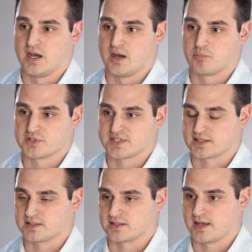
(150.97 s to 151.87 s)
uh,
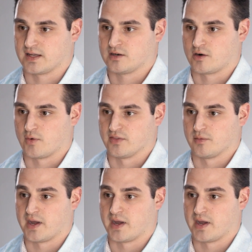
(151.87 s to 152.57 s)
protecting that around the